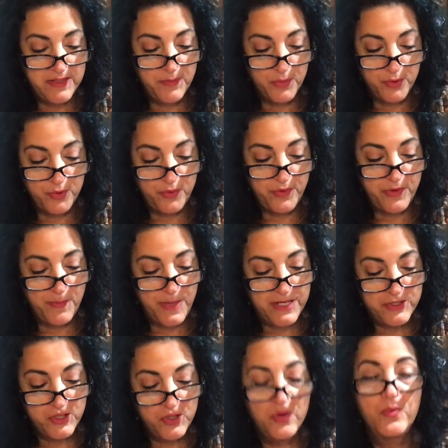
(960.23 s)
brew with
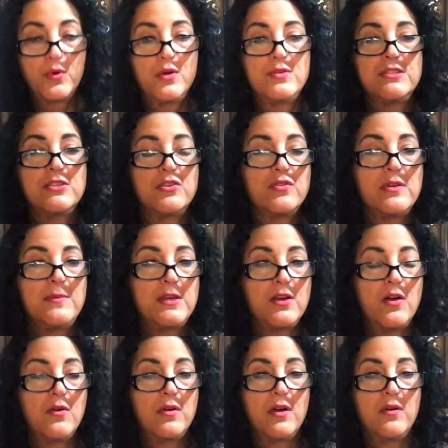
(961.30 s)
magical rose and creamy
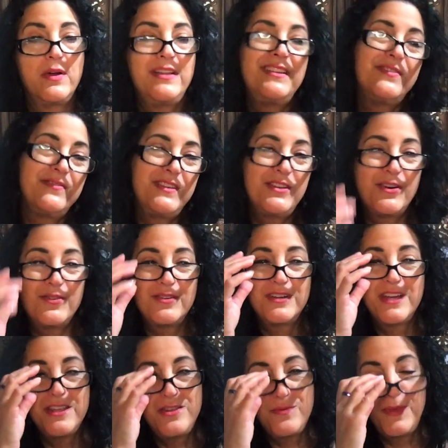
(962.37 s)
cocoa. And if, you know,
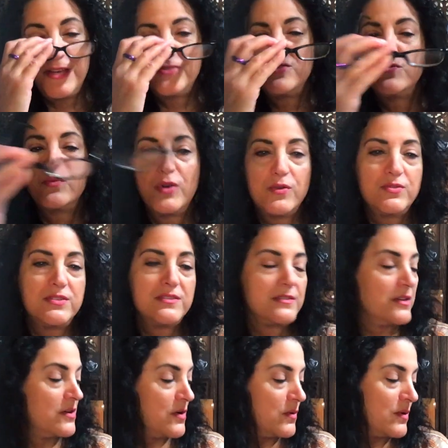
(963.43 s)
can you imagine roses and
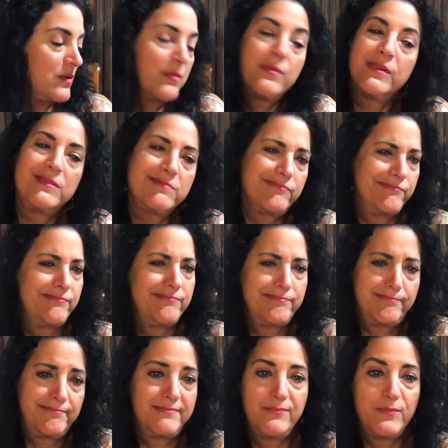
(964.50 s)
cocoa?
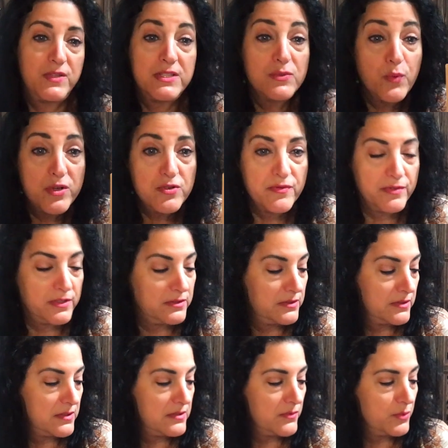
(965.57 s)
It's wonderful.
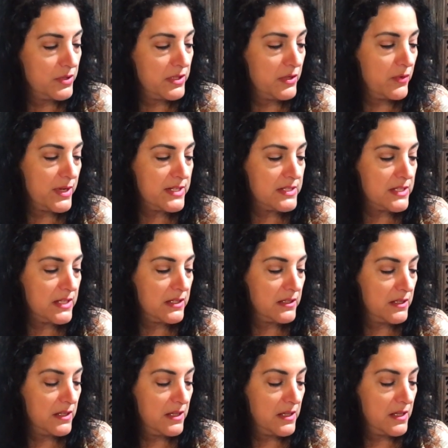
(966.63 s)
Really great tea.
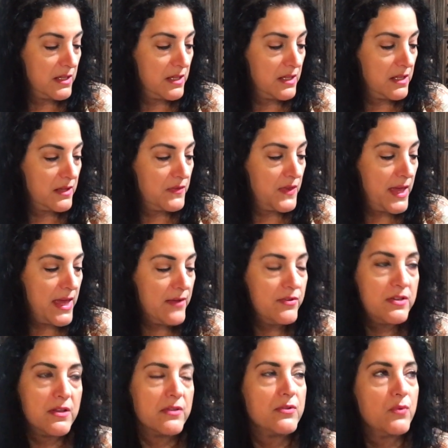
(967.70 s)
They have
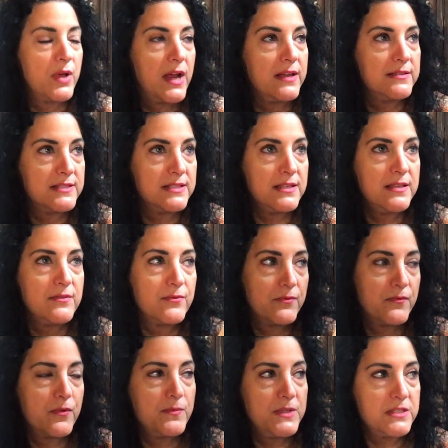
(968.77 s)
another one. I see
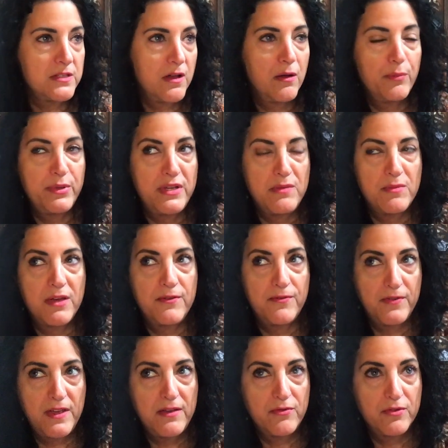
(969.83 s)
from this company, my
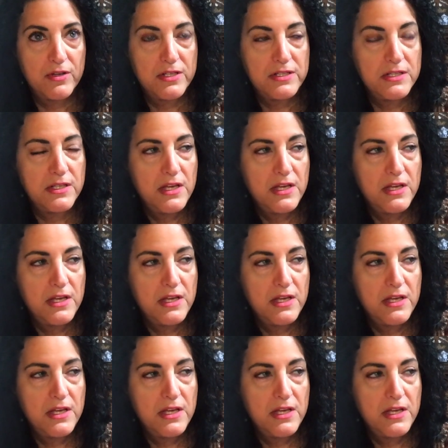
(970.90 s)
favorite